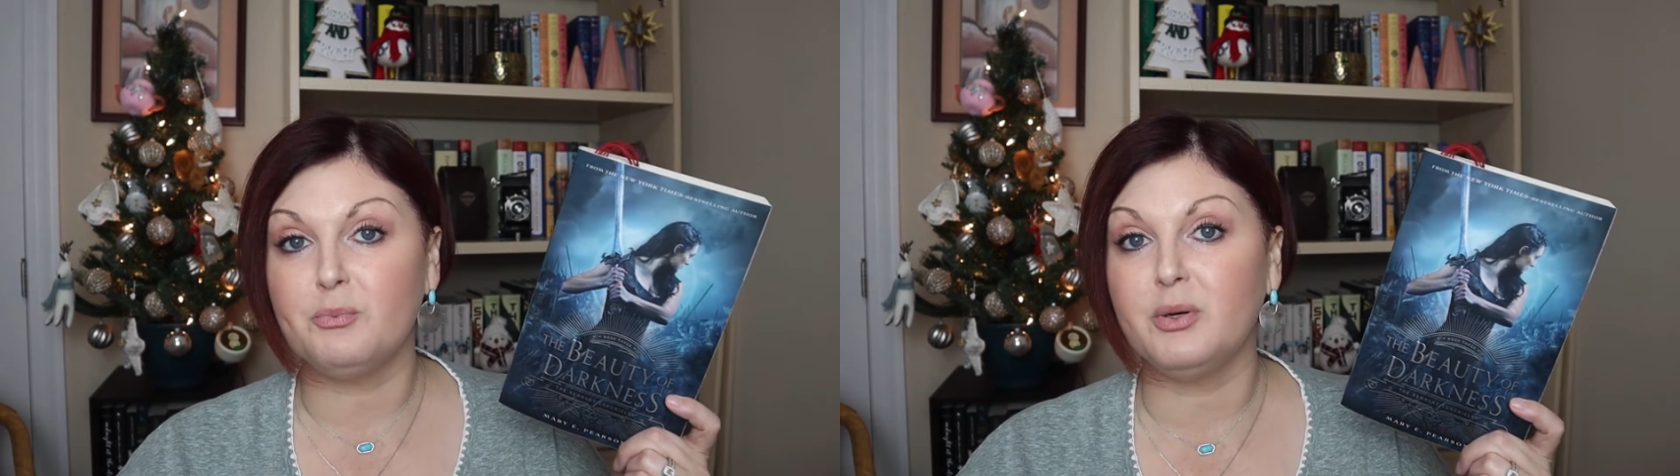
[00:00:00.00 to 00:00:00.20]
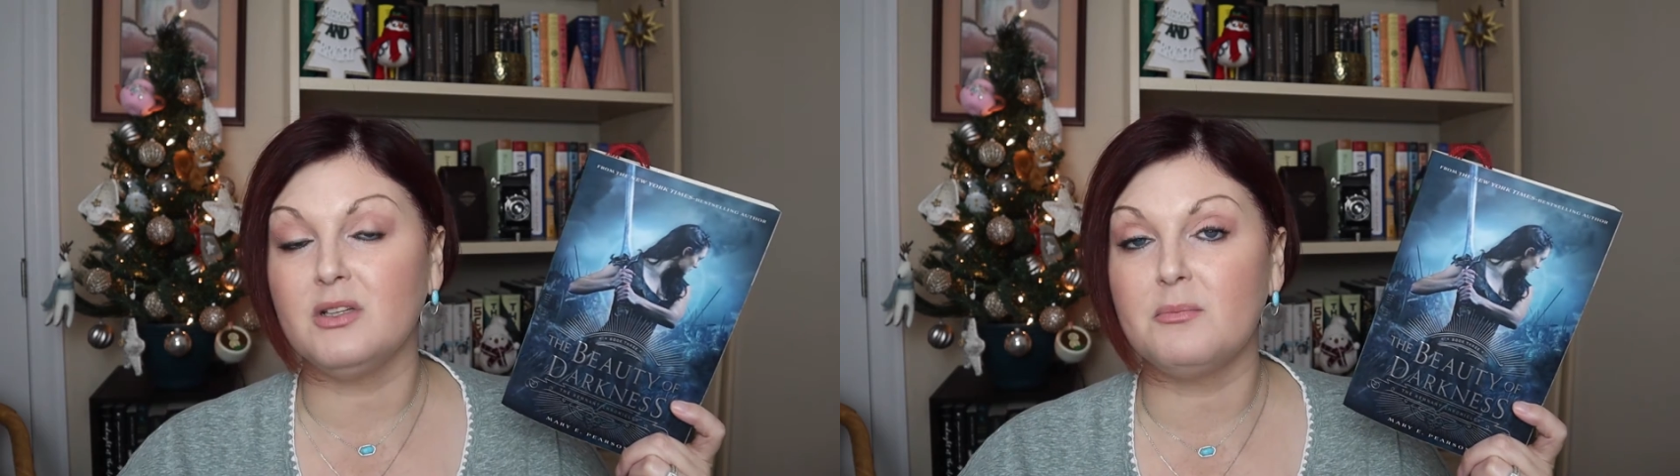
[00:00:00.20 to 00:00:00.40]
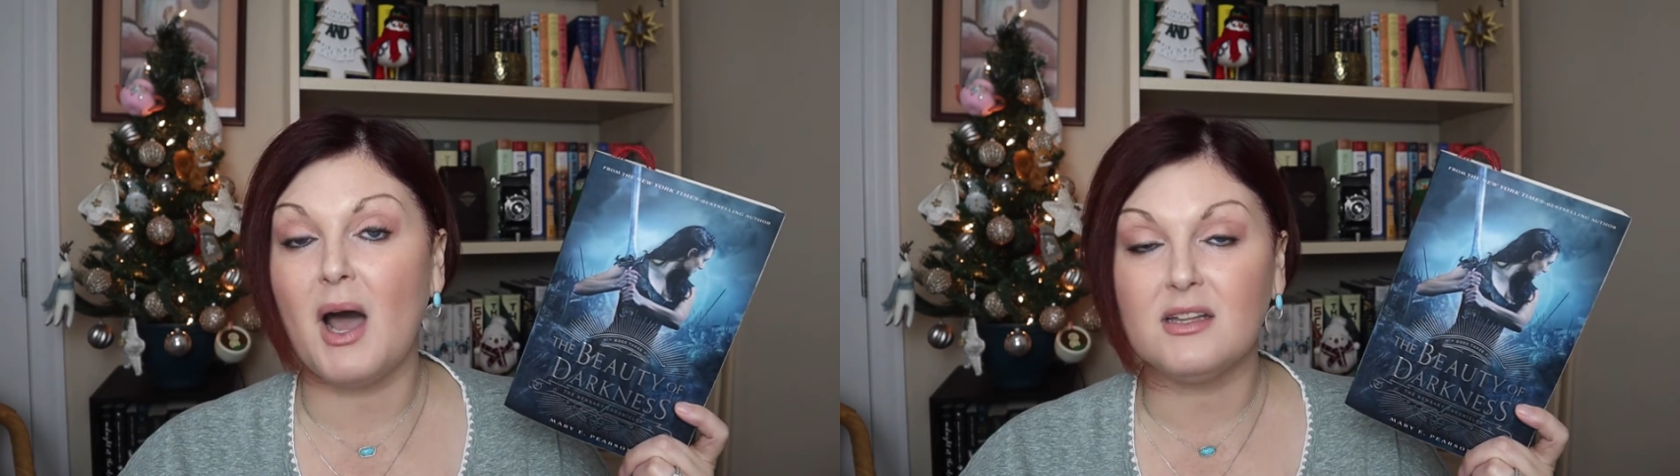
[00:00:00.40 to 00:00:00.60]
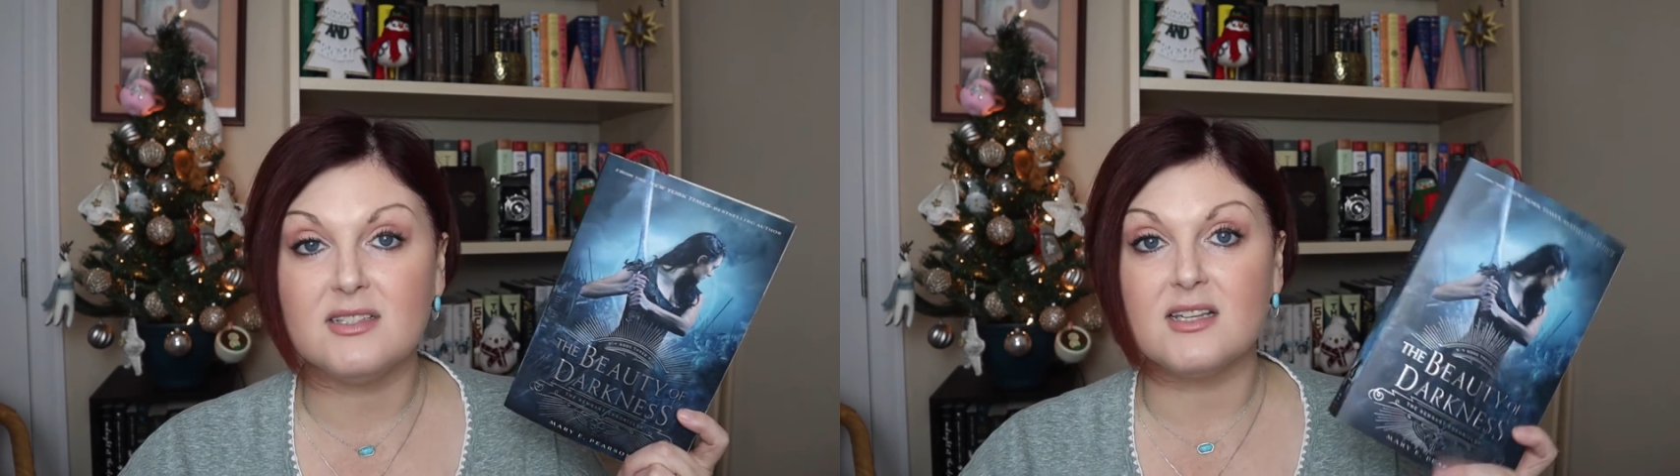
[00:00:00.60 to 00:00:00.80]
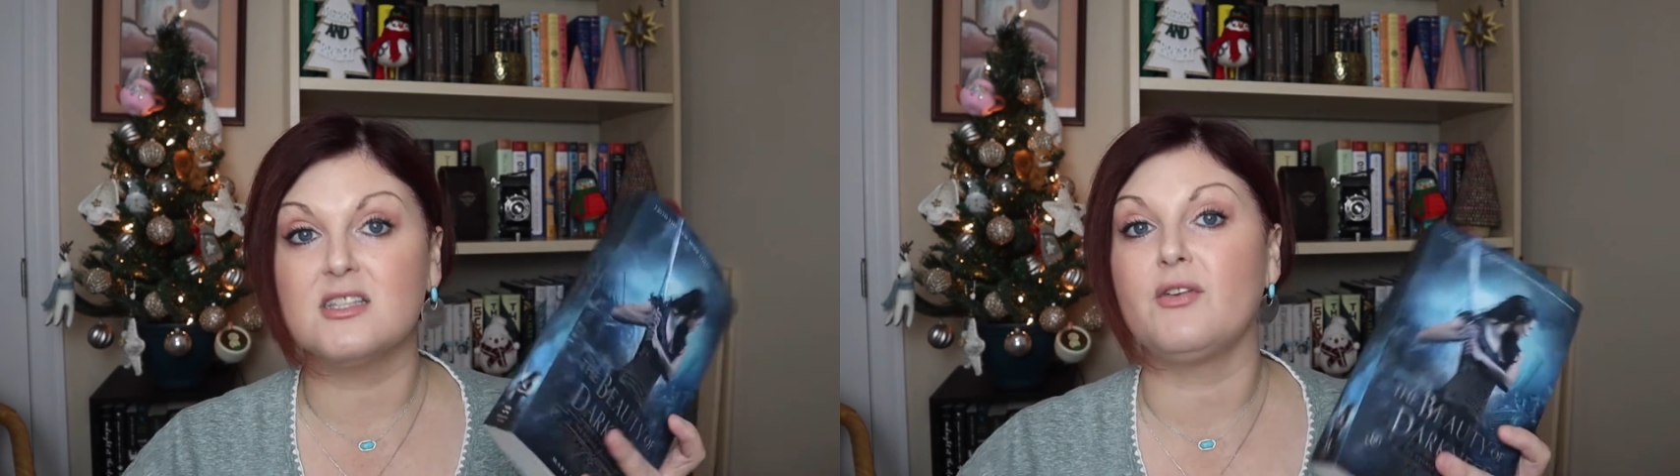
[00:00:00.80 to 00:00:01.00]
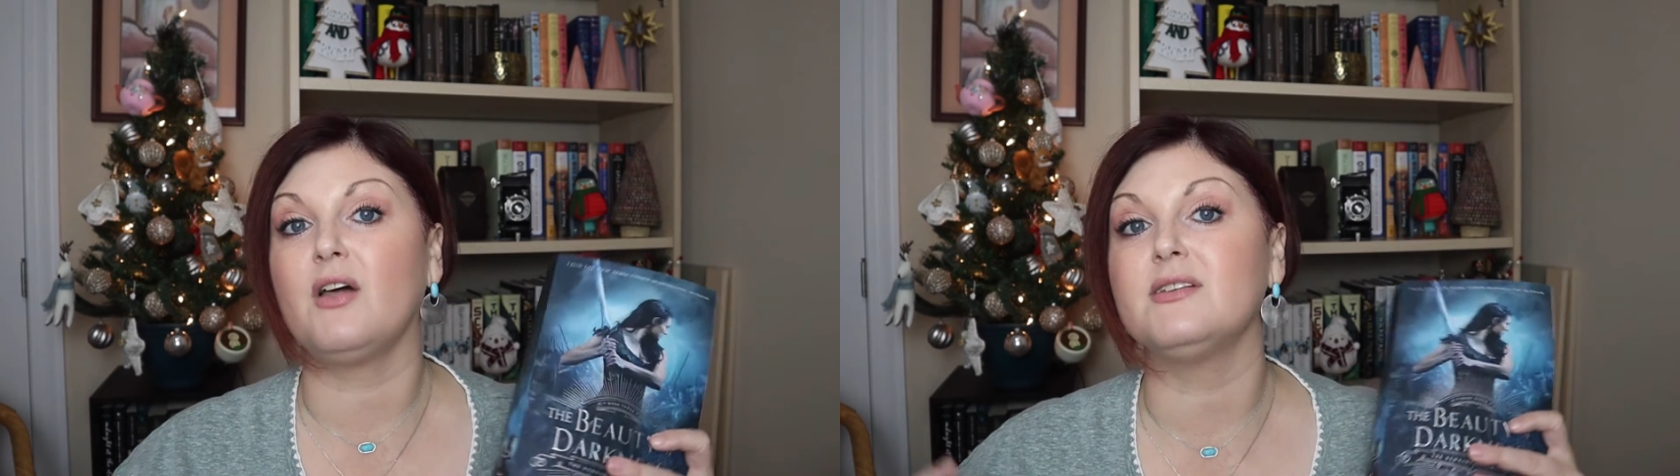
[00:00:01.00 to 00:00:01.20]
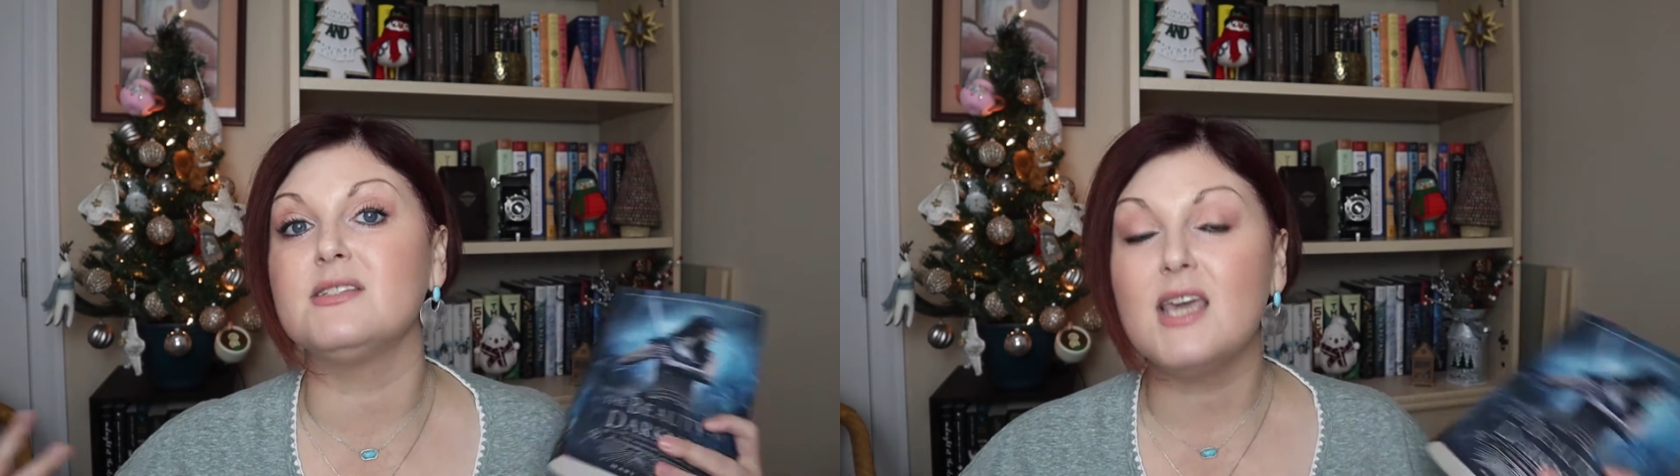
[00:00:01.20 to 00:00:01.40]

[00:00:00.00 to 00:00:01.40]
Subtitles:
the politics of all these